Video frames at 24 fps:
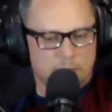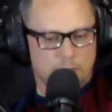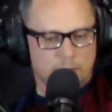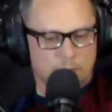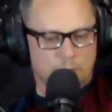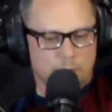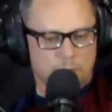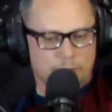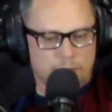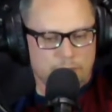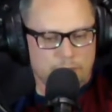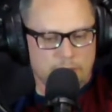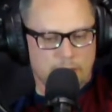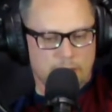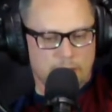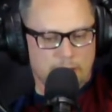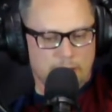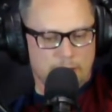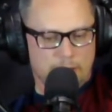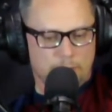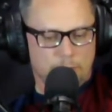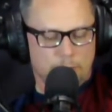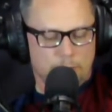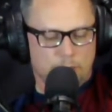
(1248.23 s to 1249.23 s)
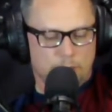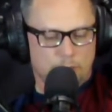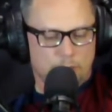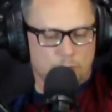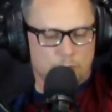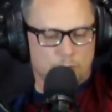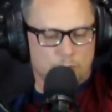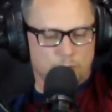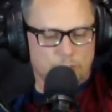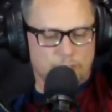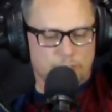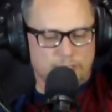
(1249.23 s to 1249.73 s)
We don't
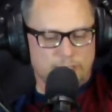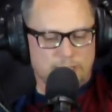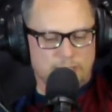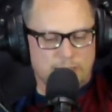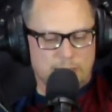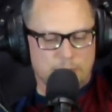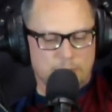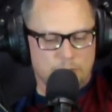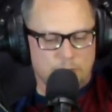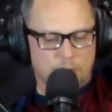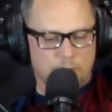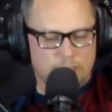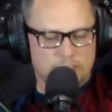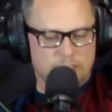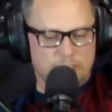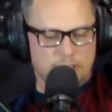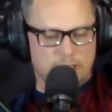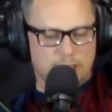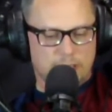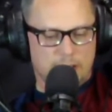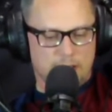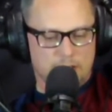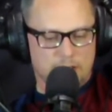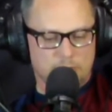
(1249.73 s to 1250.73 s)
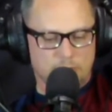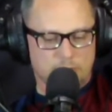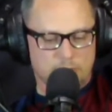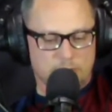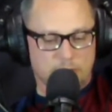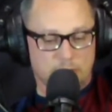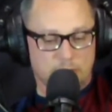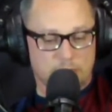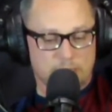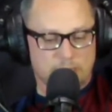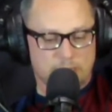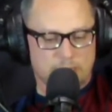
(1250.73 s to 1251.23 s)
really keep sweets in the house
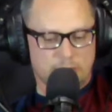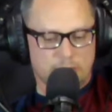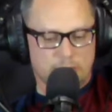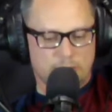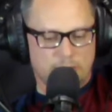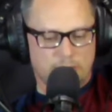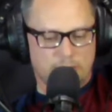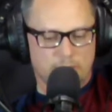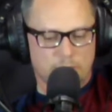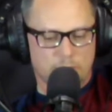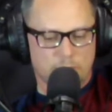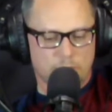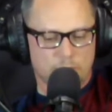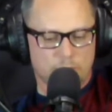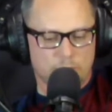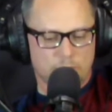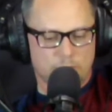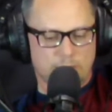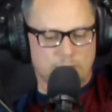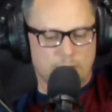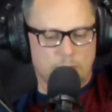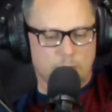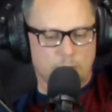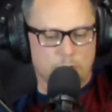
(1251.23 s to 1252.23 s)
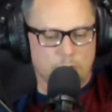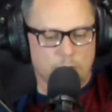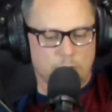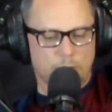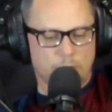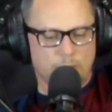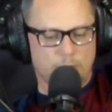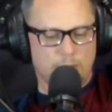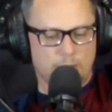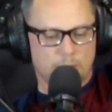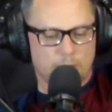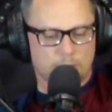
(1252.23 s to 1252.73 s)
because I don't have that
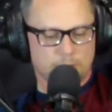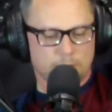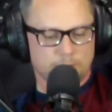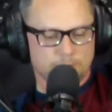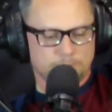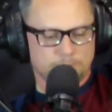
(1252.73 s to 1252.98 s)
willpower.